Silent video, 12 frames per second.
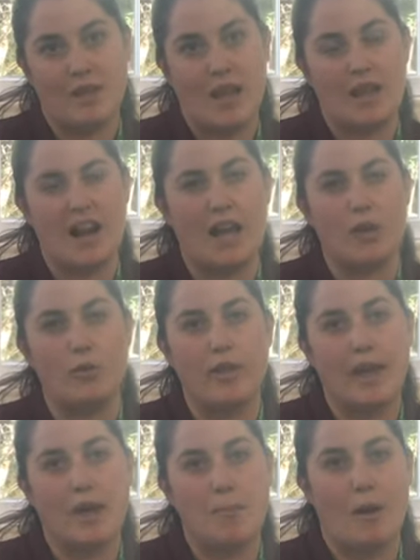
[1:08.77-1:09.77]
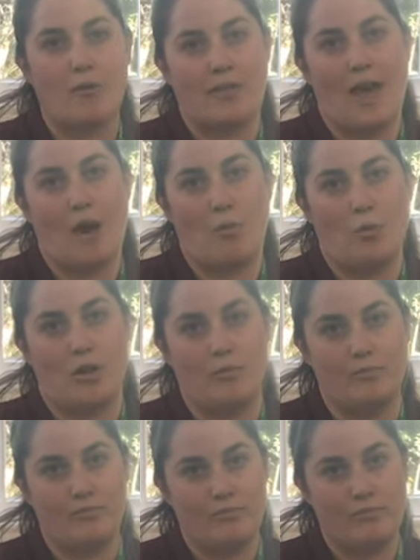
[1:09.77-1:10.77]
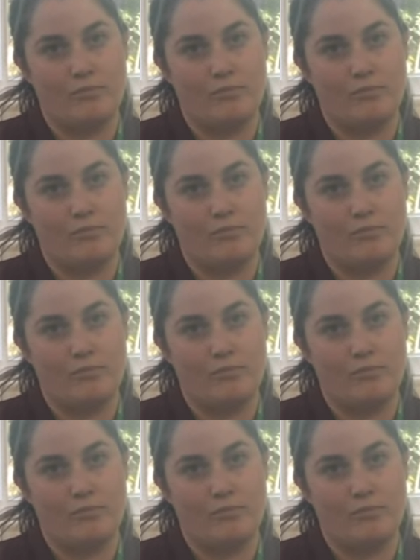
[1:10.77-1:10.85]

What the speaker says: And I'll let you think about that one.